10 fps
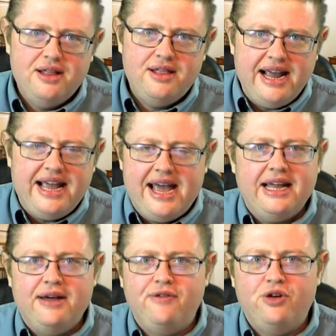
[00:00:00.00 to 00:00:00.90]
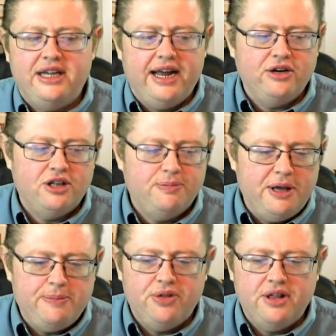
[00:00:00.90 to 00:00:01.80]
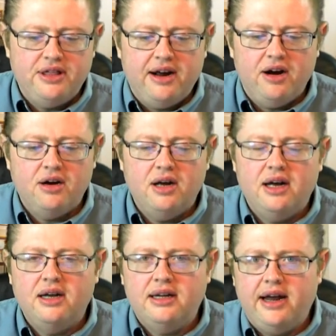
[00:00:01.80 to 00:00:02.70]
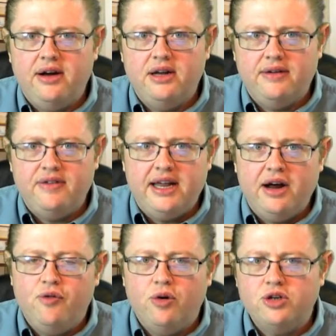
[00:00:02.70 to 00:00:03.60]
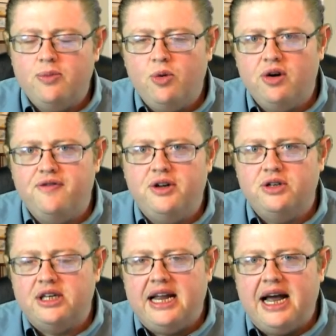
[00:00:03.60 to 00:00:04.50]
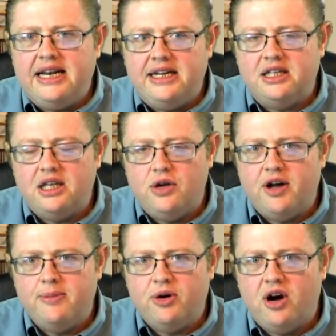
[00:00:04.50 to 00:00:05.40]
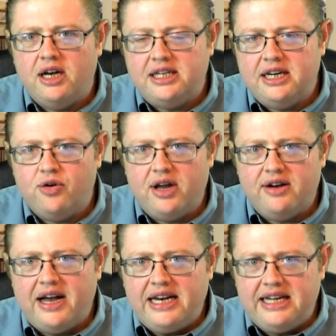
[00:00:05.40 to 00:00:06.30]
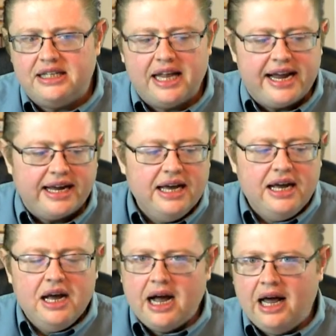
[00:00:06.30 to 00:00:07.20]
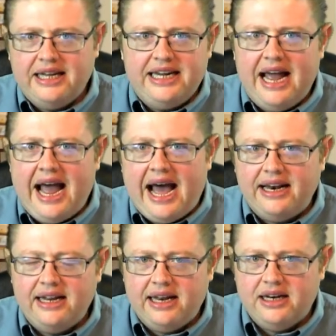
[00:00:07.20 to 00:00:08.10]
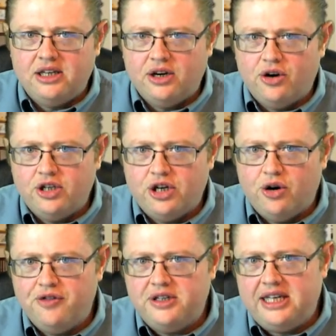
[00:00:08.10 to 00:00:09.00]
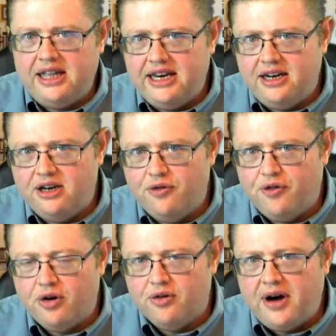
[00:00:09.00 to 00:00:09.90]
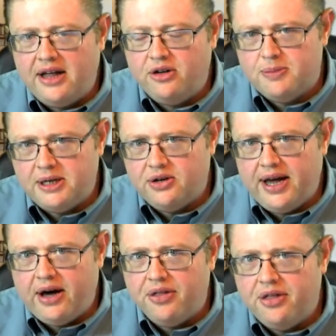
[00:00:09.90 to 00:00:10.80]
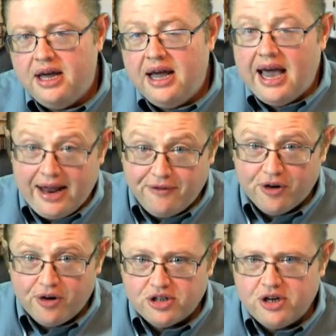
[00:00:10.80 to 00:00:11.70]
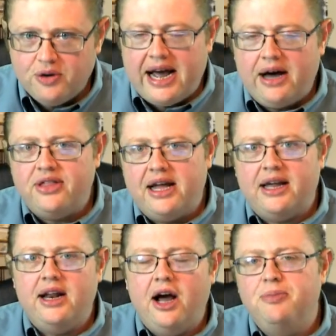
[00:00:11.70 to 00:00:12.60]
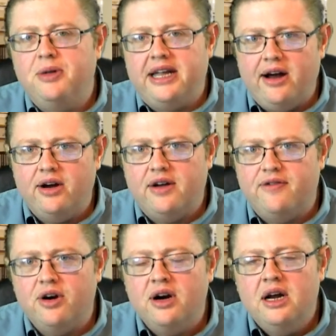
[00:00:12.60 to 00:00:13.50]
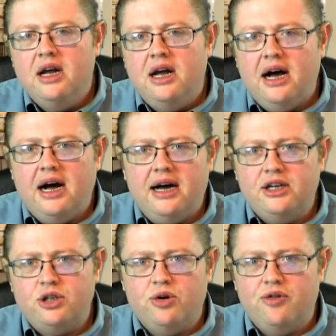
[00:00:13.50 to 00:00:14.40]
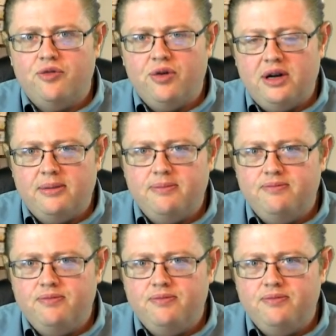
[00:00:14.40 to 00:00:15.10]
they can't give good care to the people that they're giving care for. So I'm wondering if there's any ideas that you've come across, any creative ideas like Colleen had and is encouraging her facility to do for her father's mental health and for hers, no doubt, that can help the caregiver find a